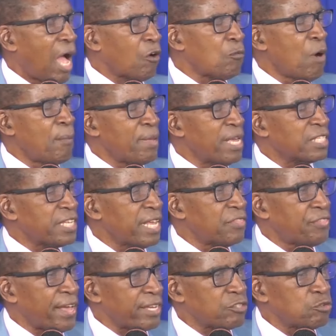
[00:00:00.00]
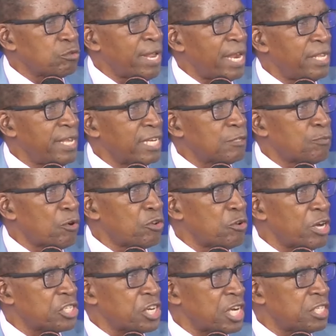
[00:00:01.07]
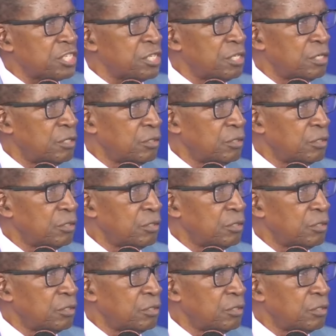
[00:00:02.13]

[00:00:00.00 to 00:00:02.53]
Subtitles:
Hakumwambia say thanks to daddy he has brought you a shirt.